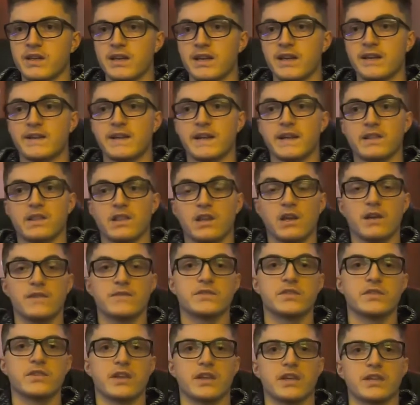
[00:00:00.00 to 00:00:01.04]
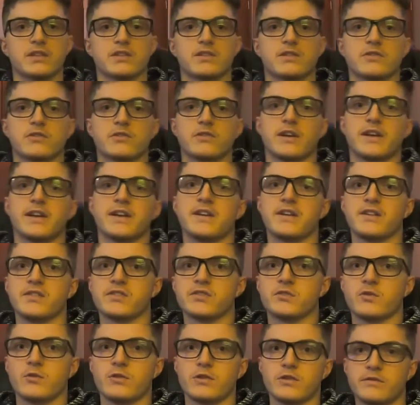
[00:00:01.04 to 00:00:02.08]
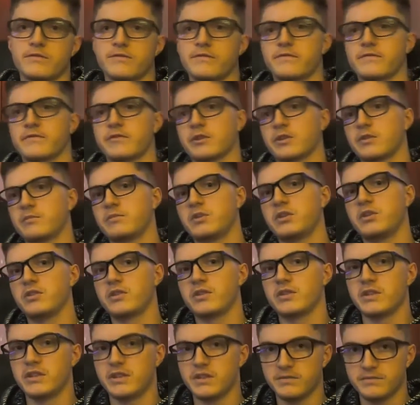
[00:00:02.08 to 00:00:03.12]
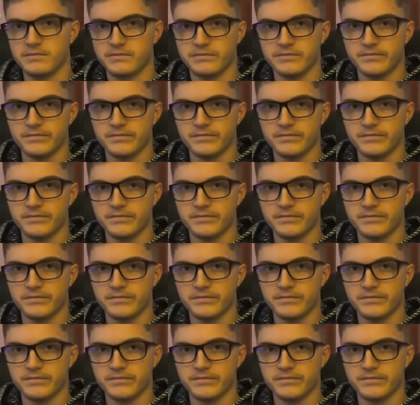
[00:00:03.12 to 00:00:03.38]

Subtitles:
and I'd love to like create a sort of community